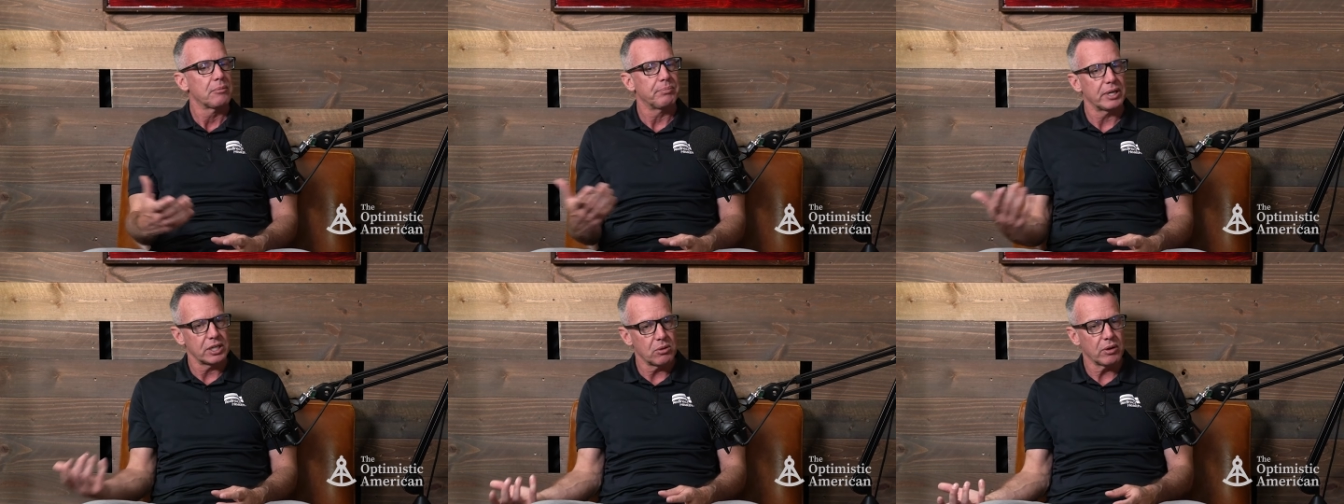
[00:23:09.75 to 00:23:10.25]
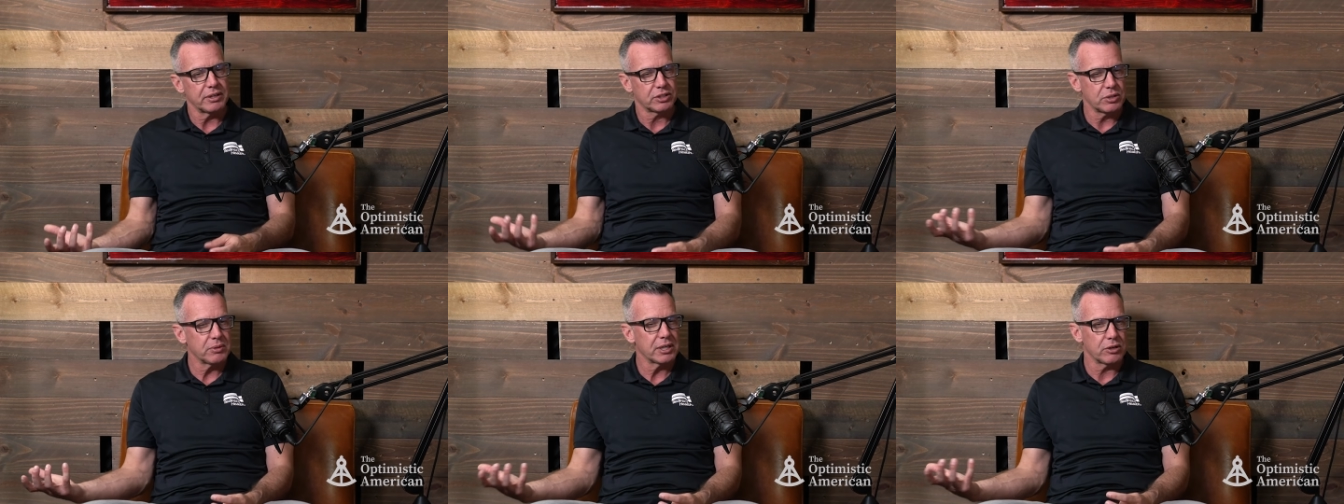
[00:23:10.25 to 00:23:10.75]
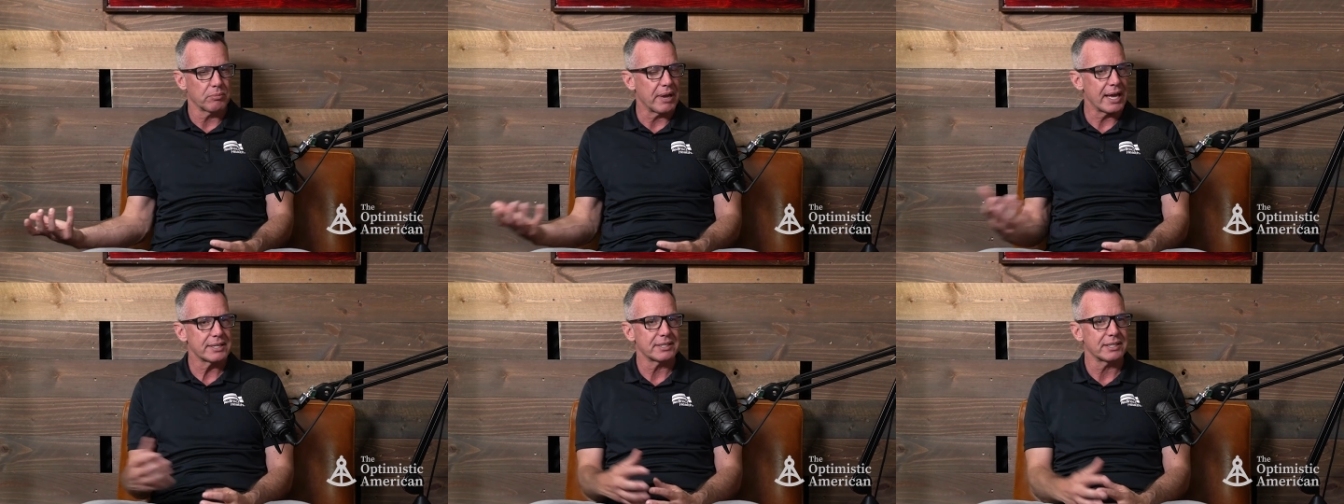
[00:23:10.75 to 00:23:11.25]
But you doing your
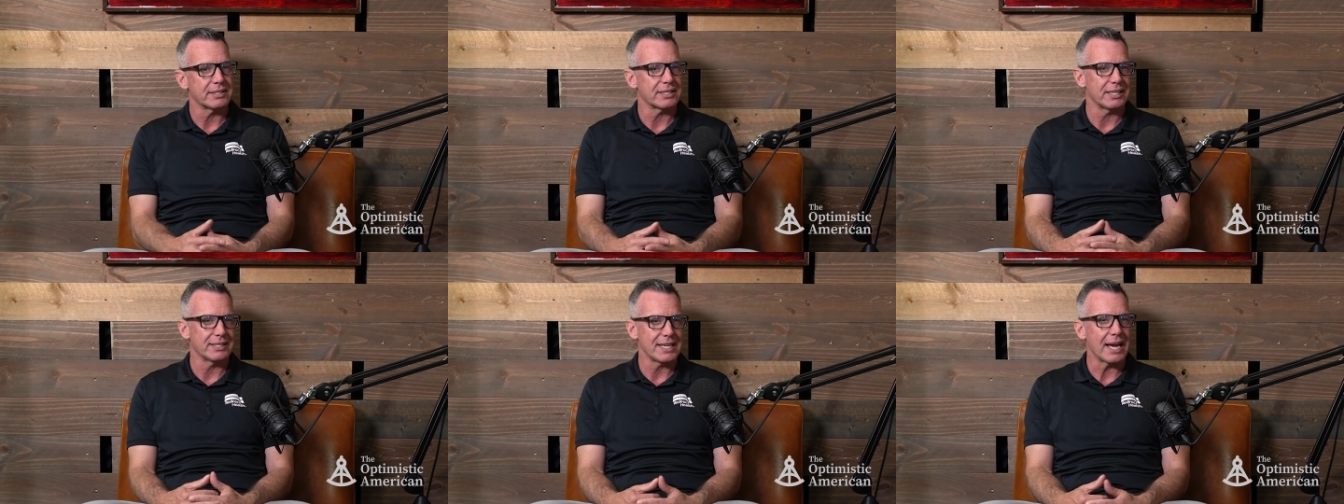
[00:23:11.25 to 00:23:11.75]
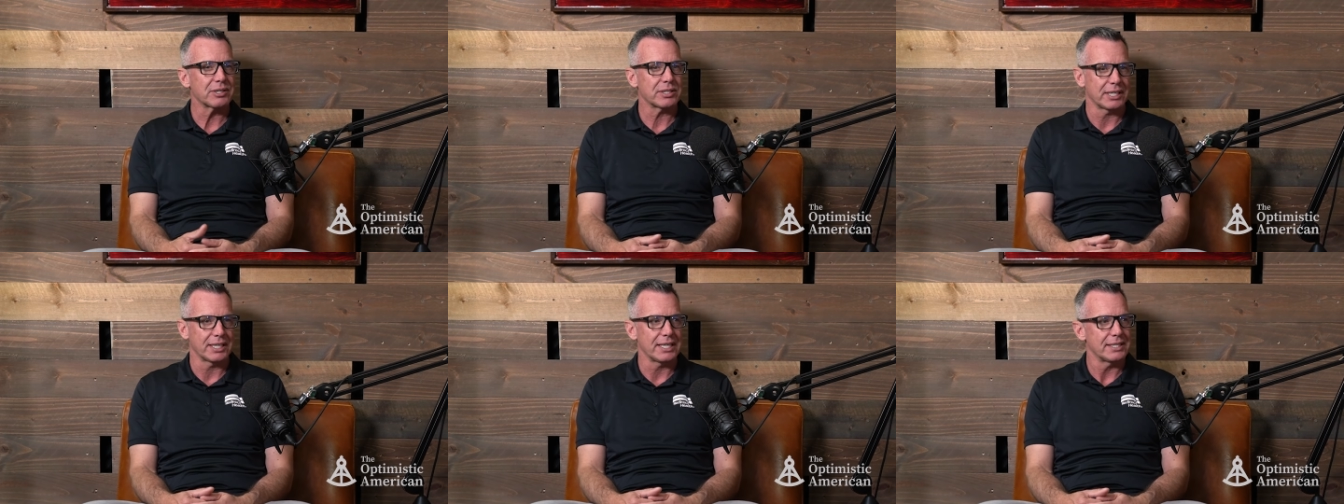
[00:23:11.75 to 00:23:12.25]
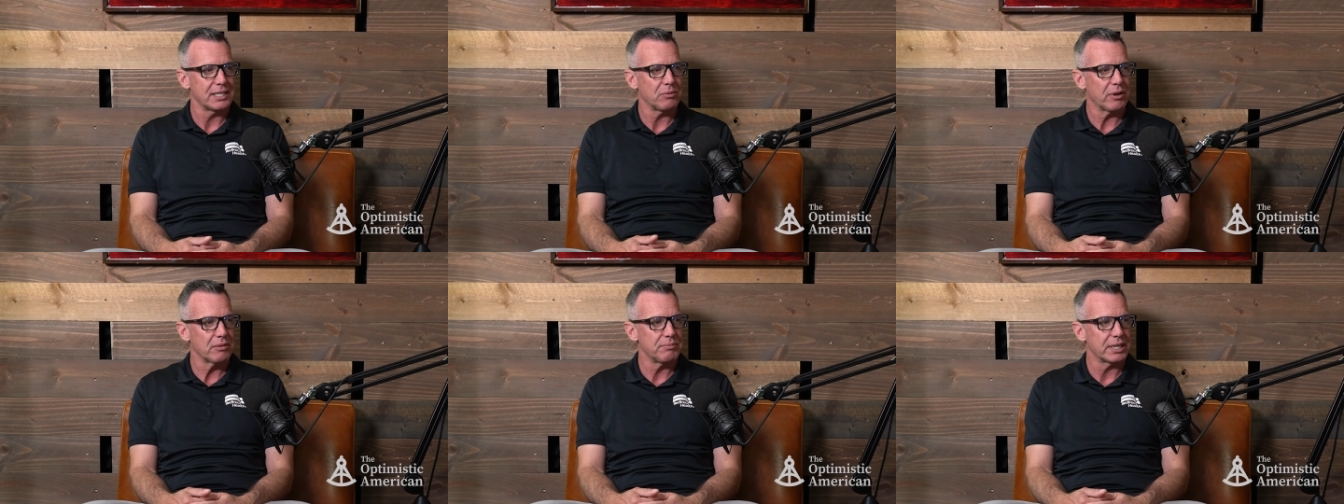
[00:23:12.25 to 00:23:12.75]
best is is actually an easy
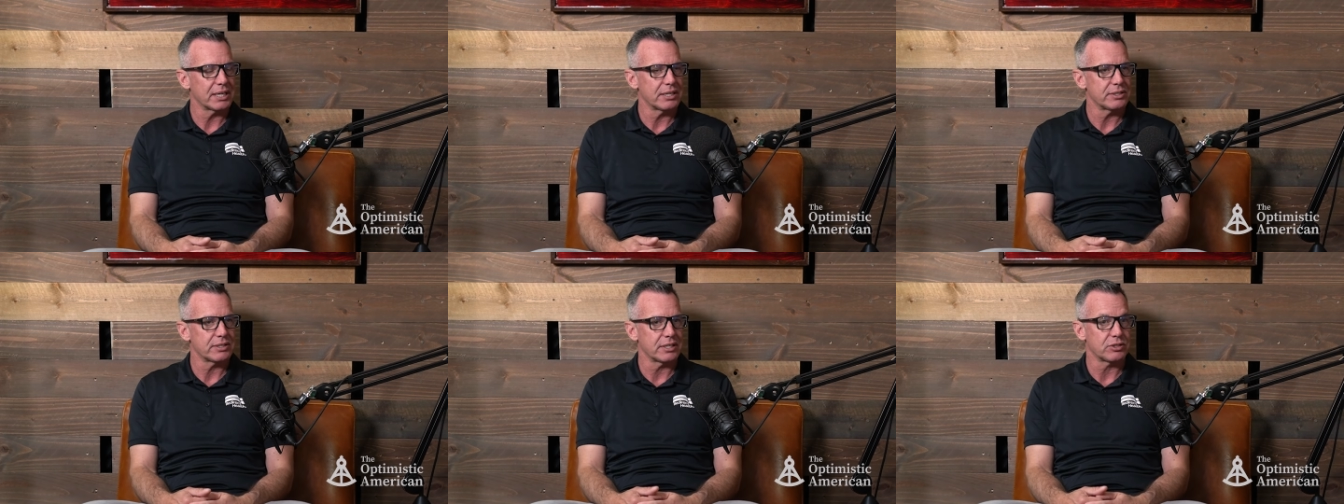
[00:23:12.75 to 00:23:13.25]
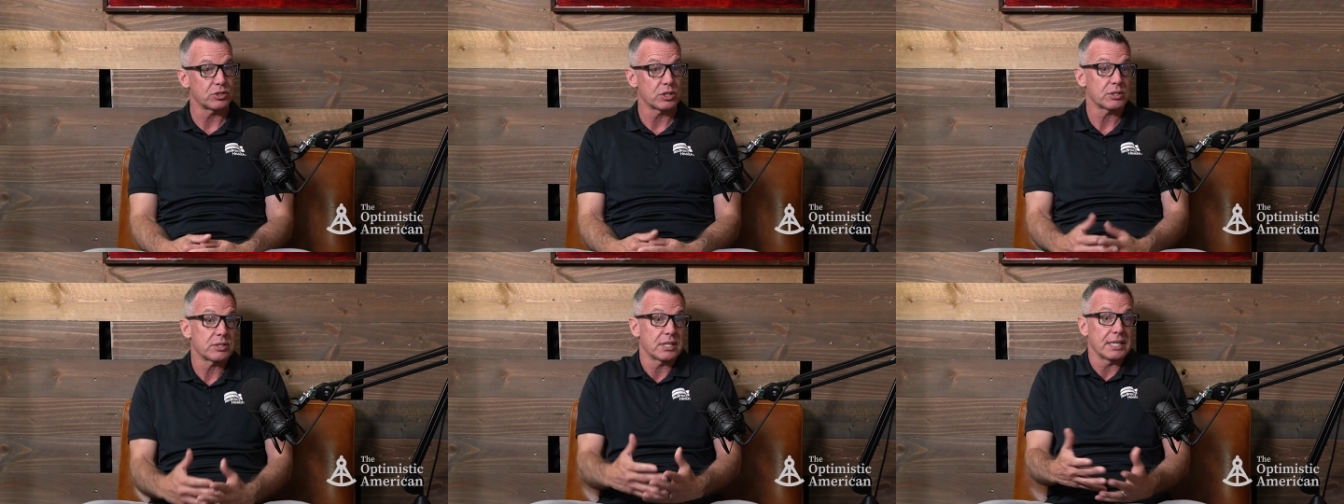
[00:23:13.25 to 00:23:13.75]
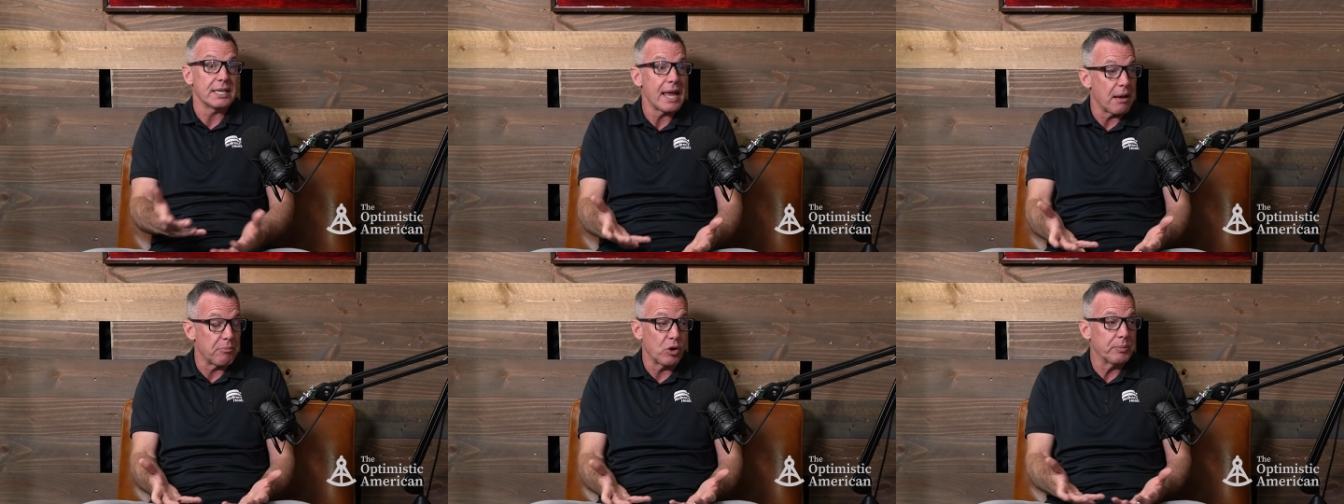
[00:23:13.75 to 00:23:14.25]
one because it's just in
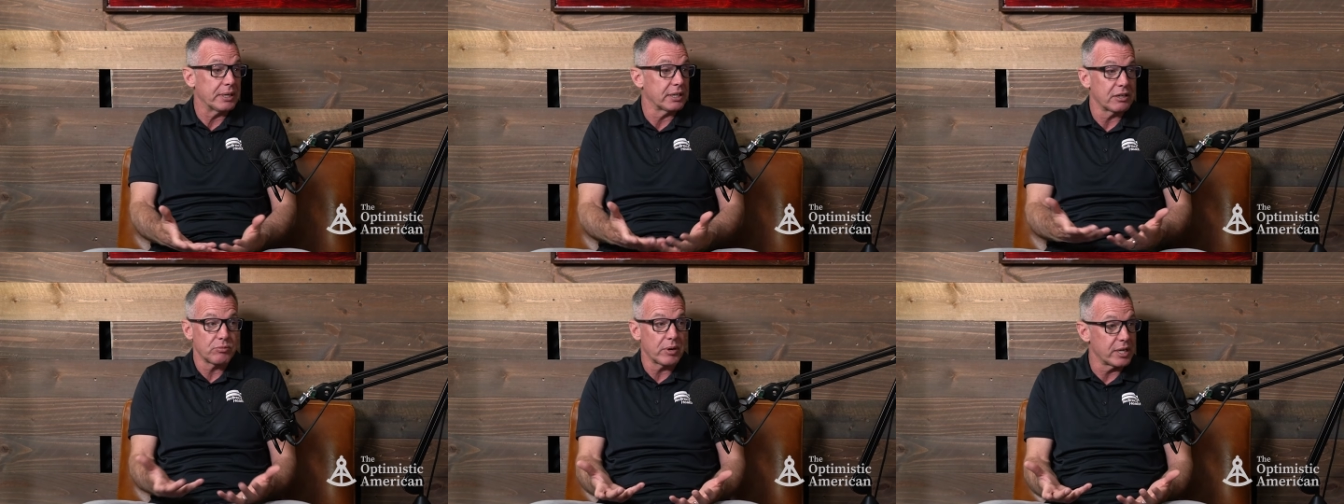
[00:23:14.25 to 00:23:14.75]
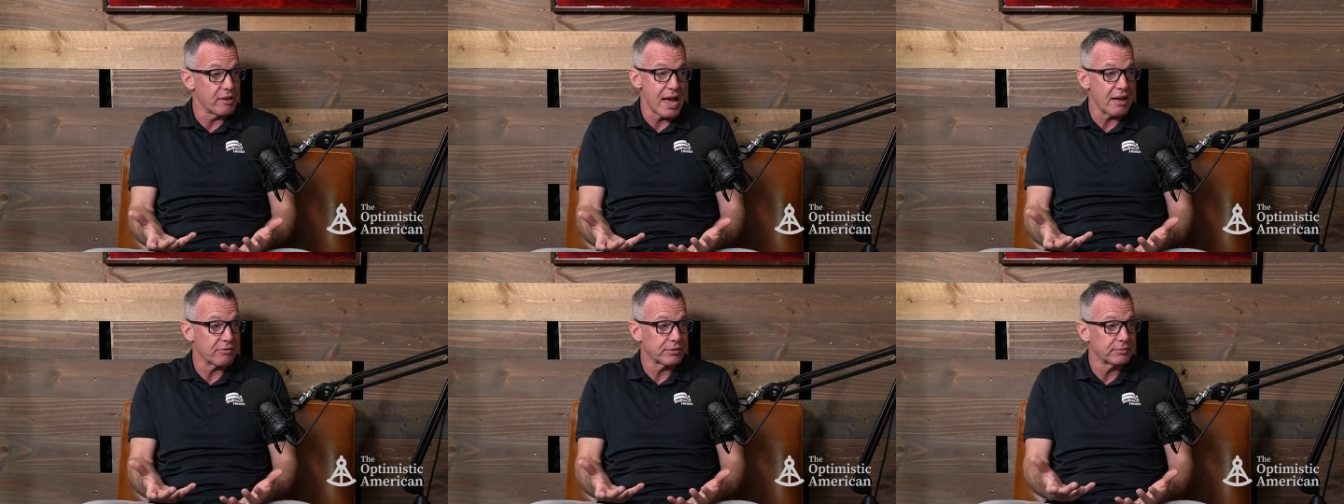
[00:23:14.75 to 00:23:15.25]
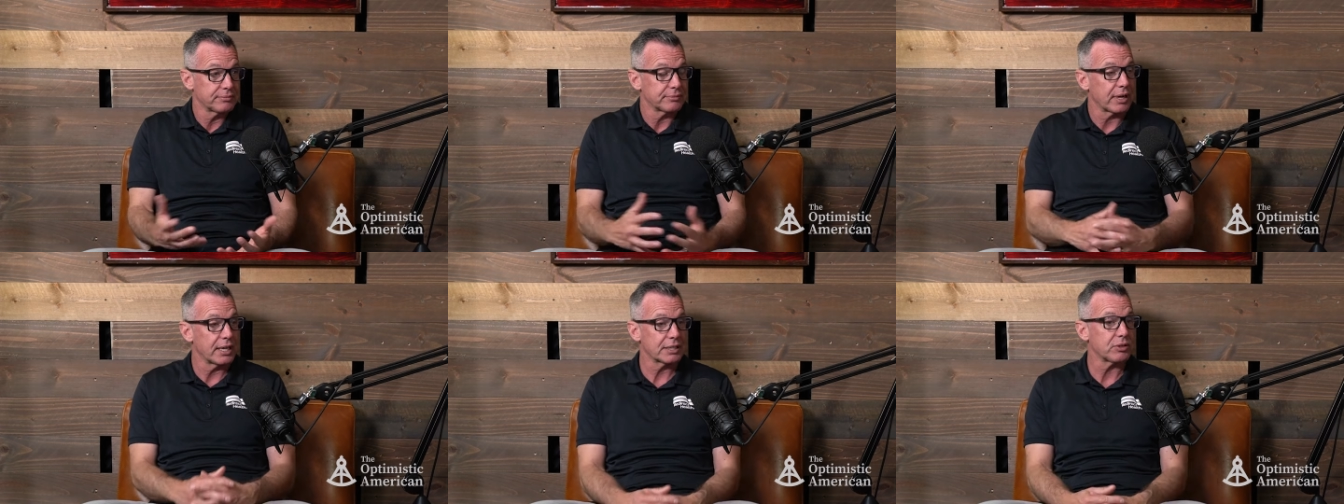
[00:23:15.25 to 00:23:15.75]
that moment, give what you have.
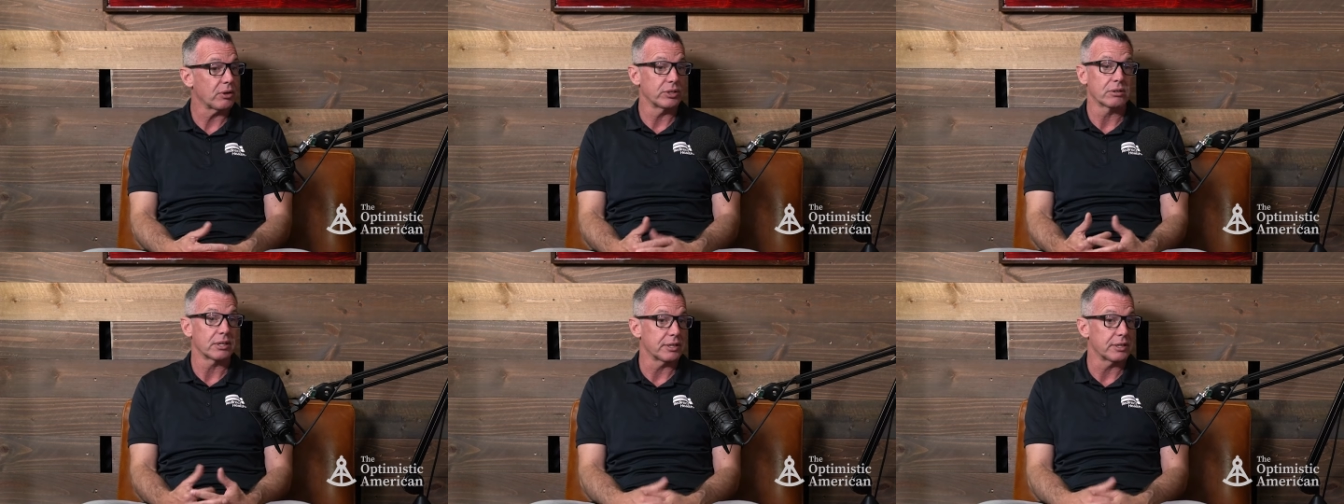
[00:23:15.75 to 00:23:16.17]
Right, that's all you can